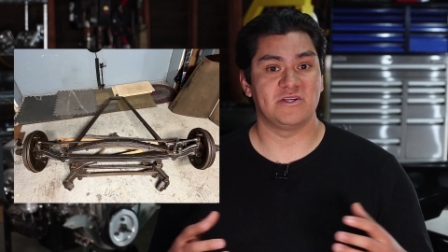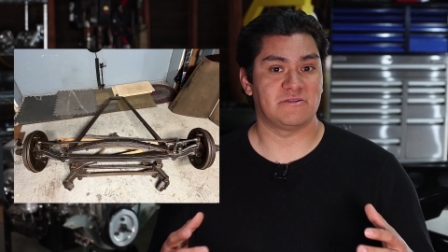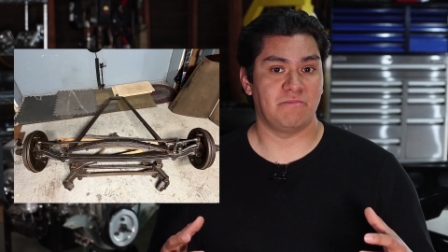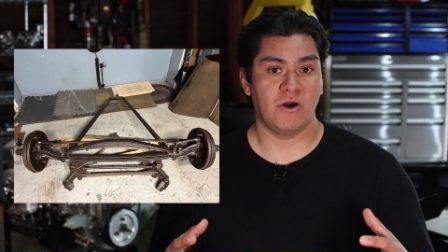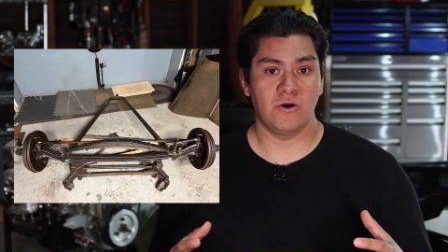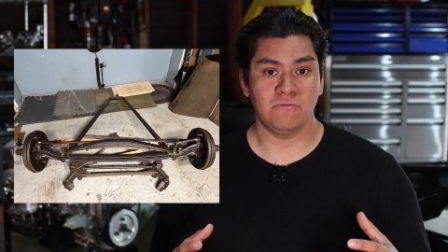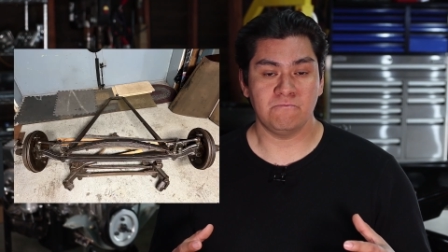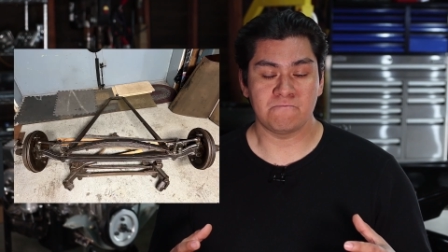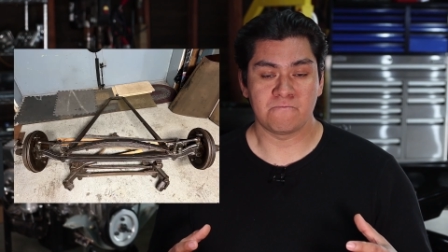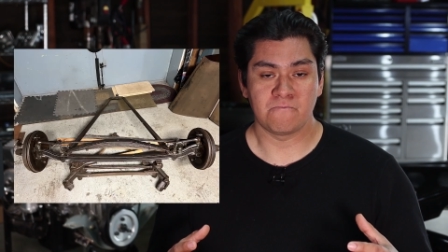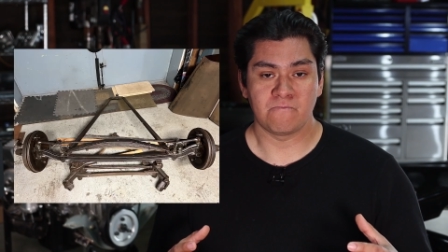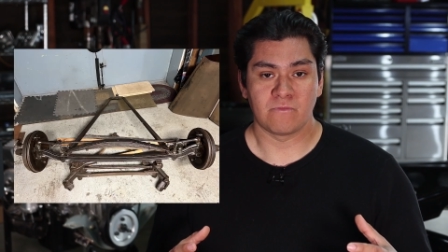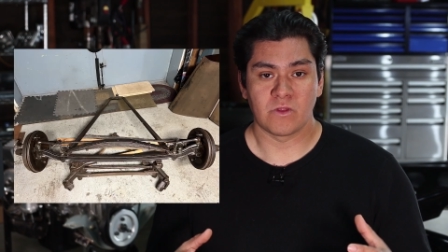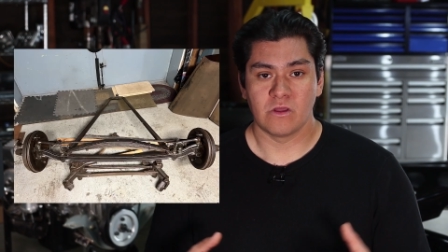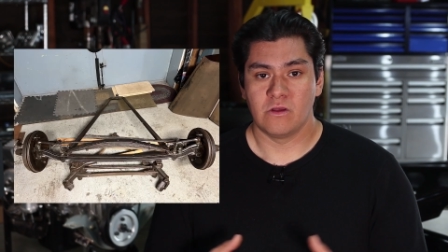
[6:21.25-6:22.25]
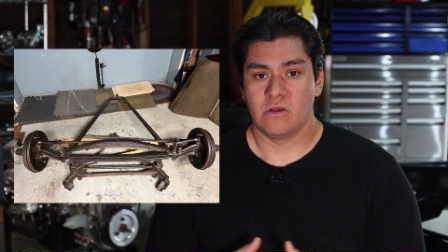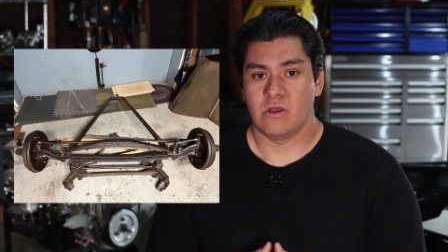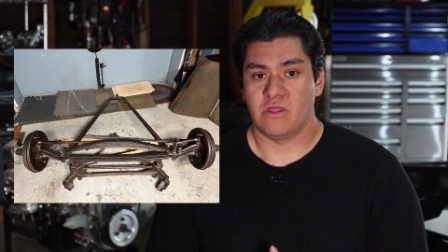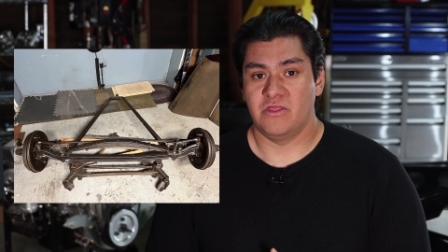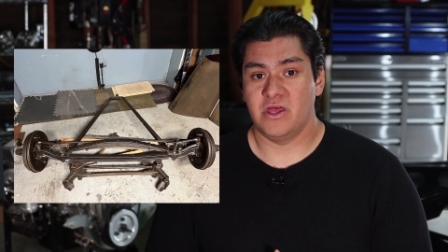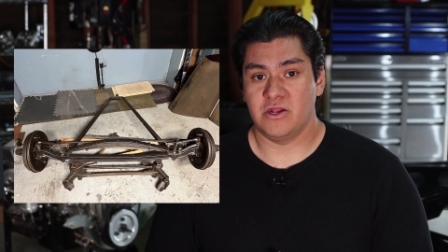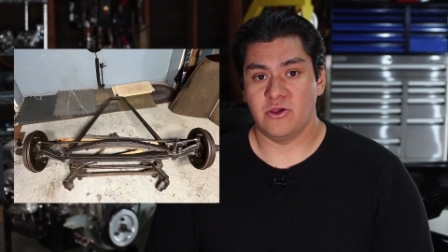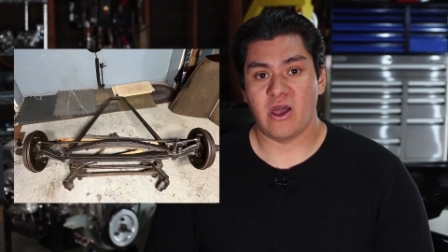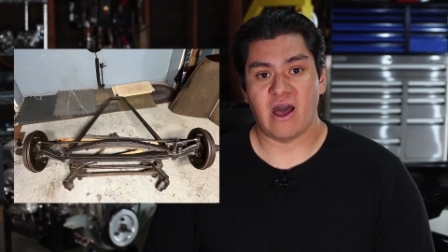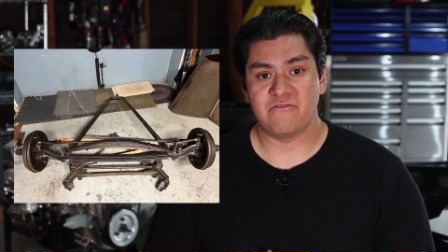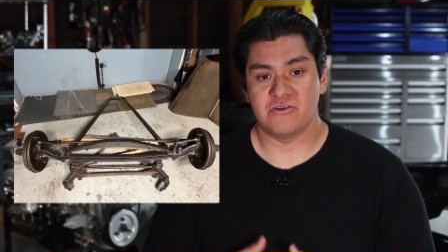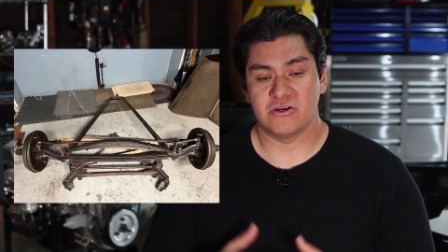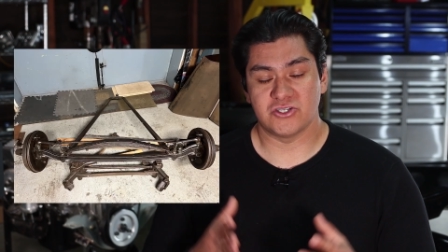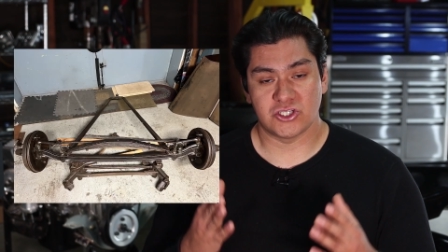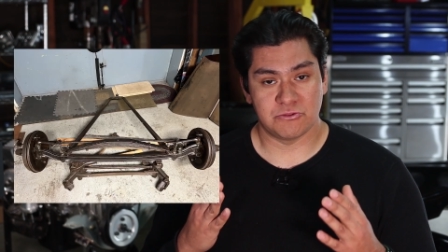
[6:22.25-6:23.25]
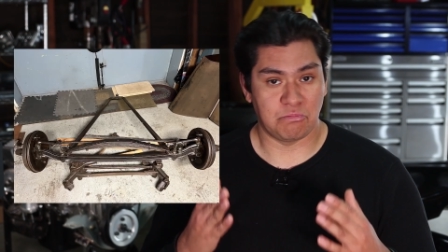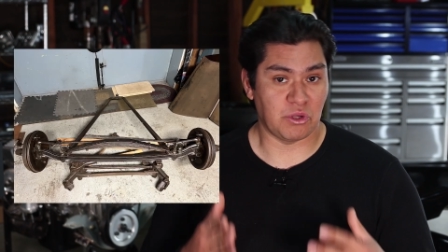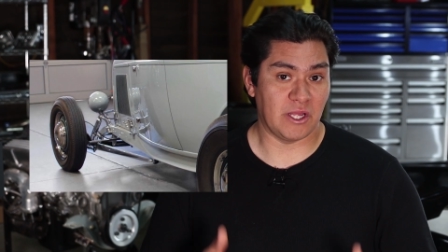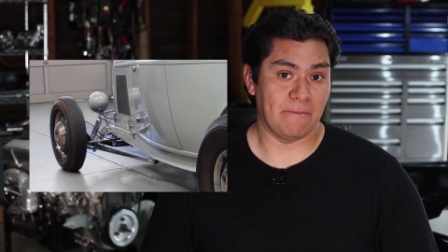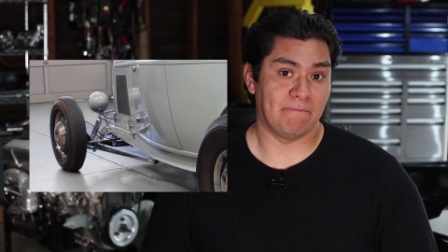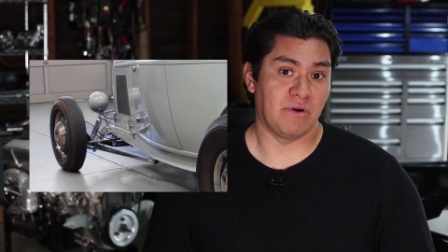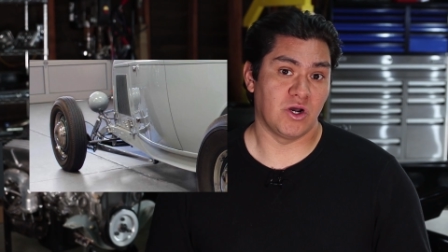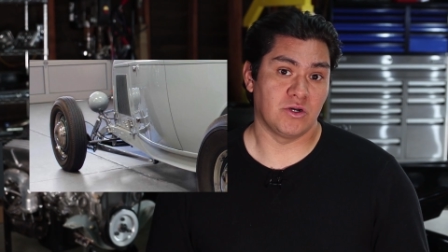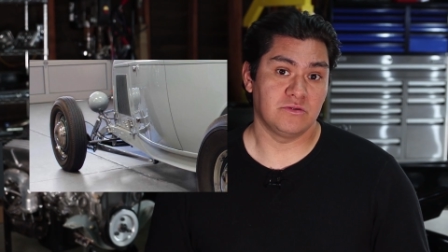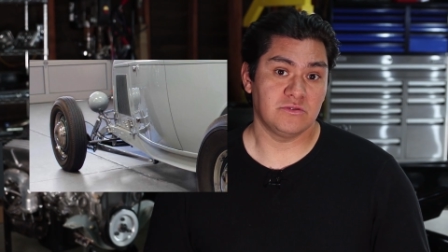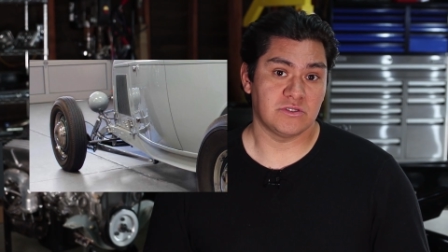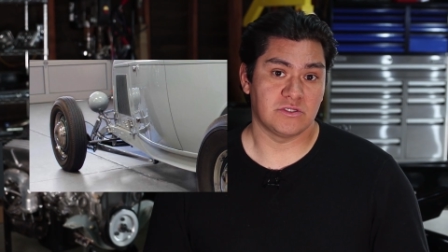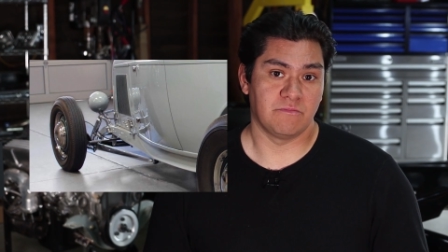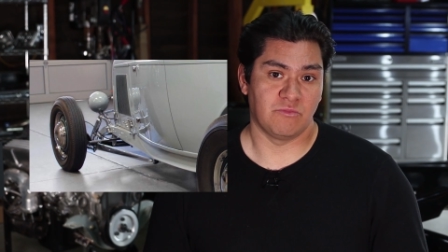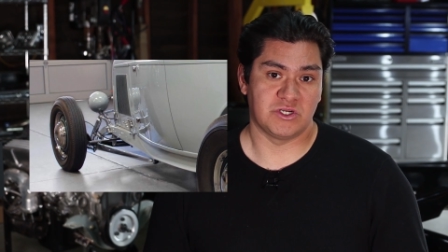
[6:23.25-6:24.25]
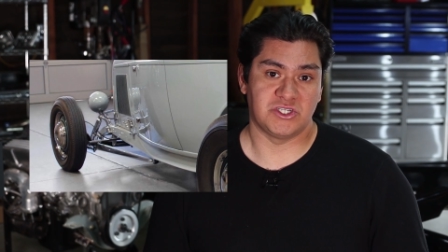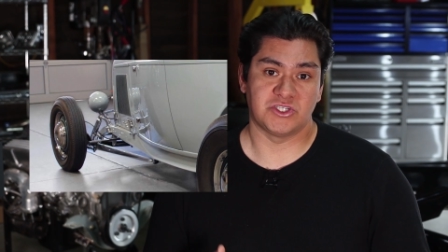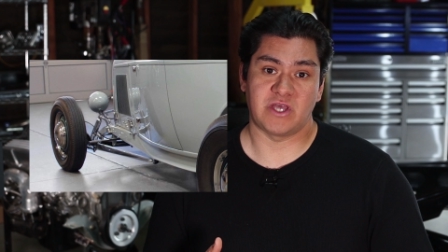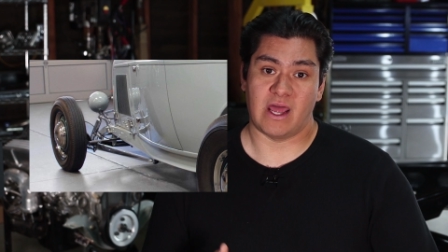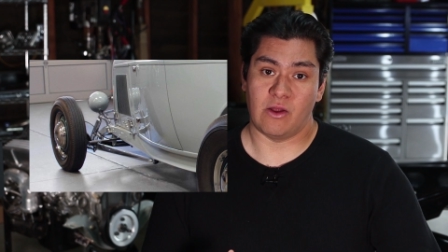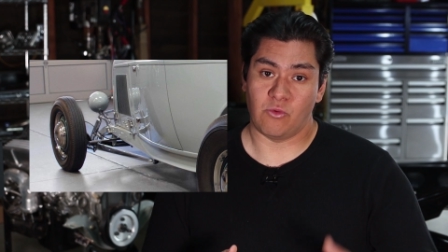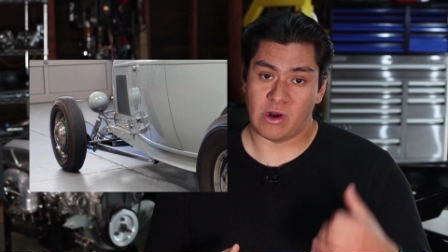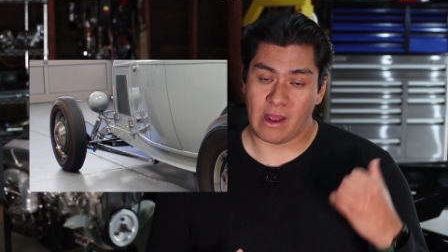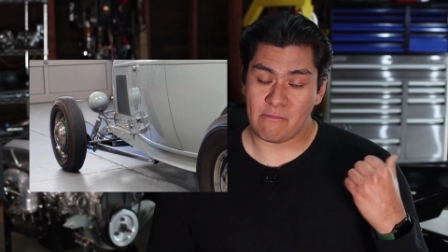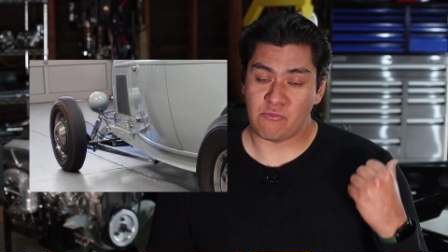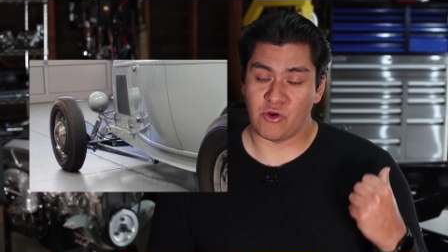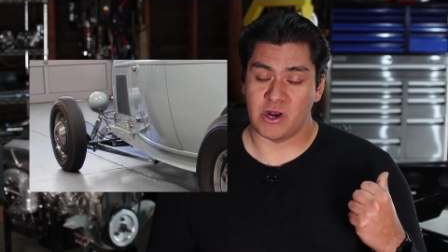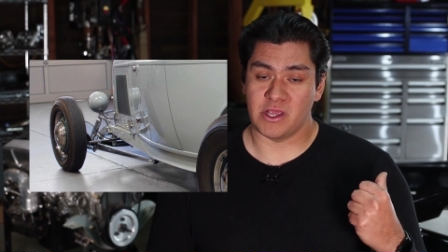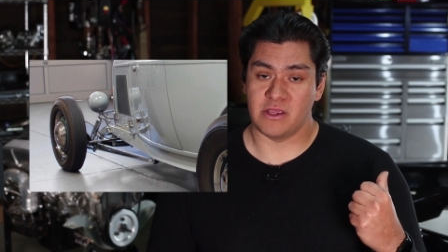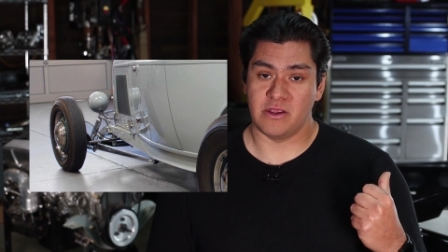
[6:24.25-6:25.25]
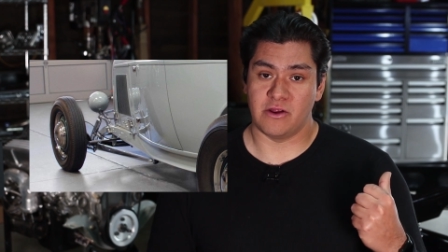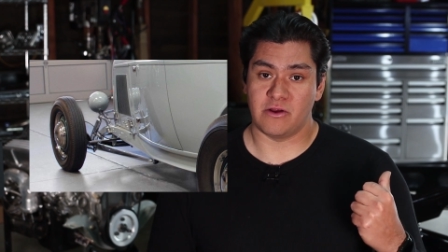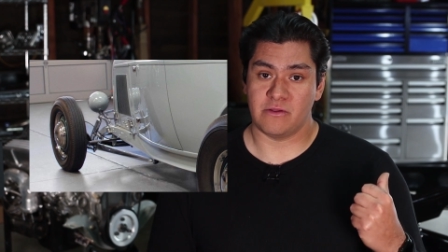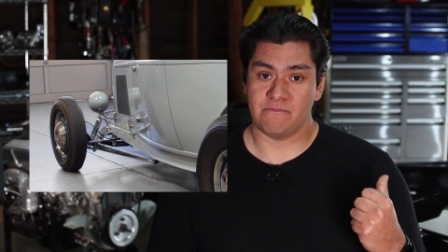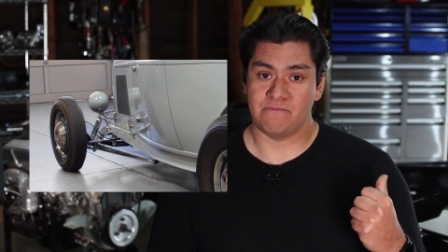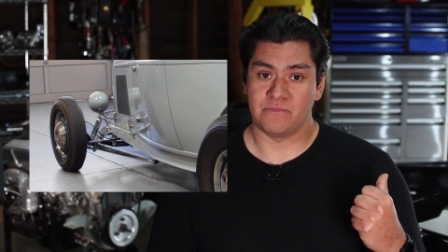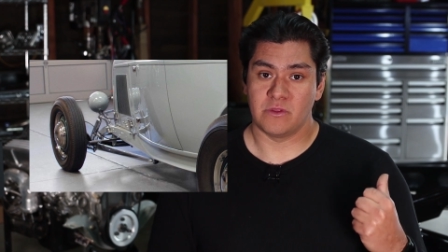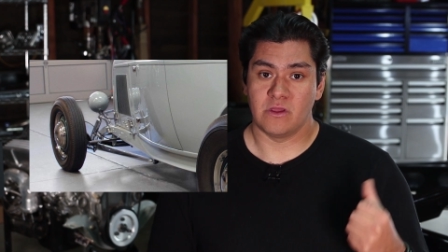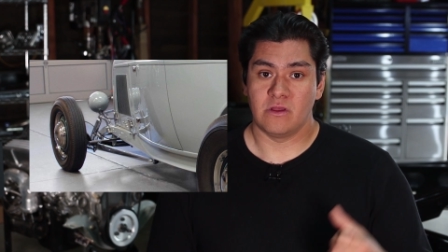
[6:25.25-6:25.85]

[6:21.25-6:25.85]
wishbone. Then you have your split bones, which is kind of what I'm running here.